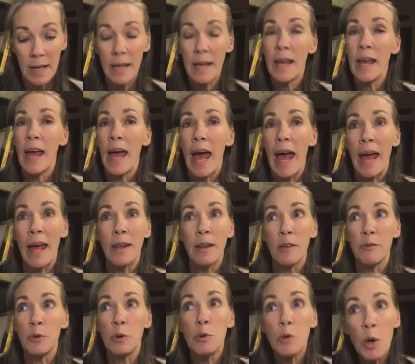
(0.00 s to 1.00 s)
And if
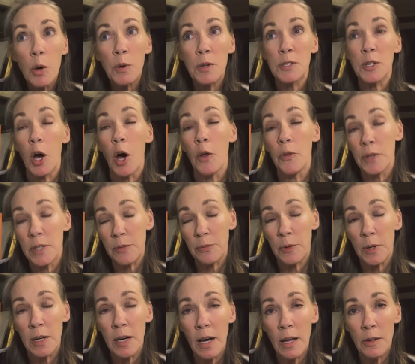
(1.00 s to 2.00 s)
you notice all the different
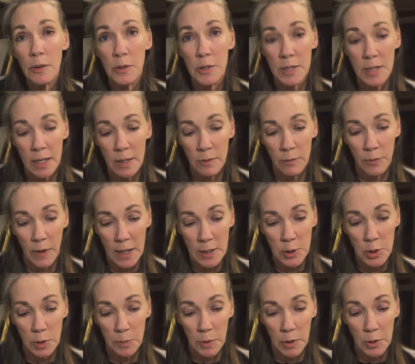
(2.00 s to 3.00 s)
colors in
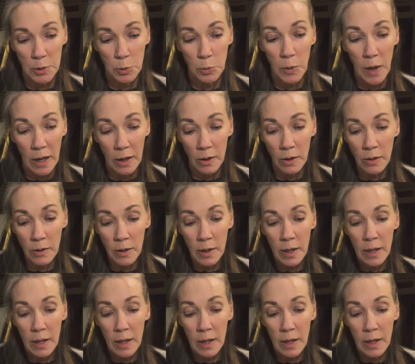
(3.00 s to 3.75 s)
vegetables, well,